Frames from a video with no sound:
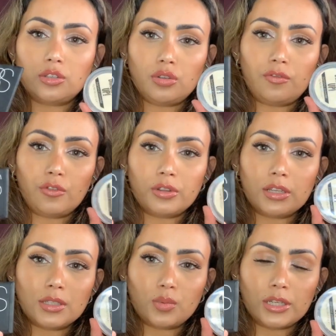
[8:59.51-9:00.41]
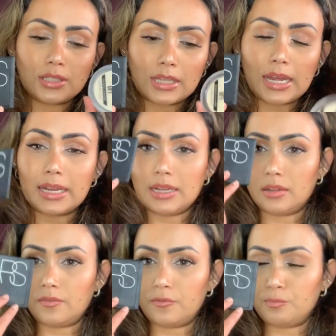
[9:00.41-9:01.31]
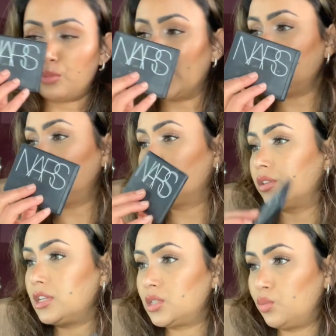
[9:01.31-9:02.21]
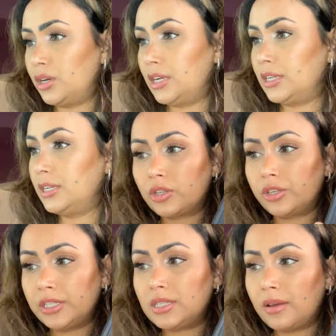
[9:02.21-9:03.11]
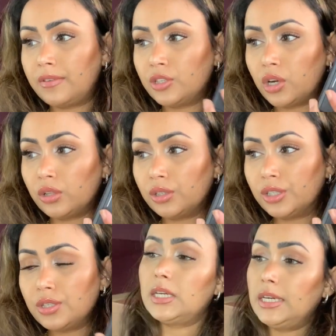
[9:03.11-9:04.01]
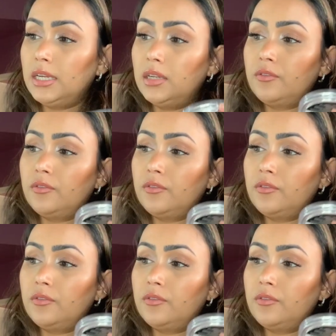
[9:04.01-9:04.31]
dupe for this one is that. And price for this one $37, and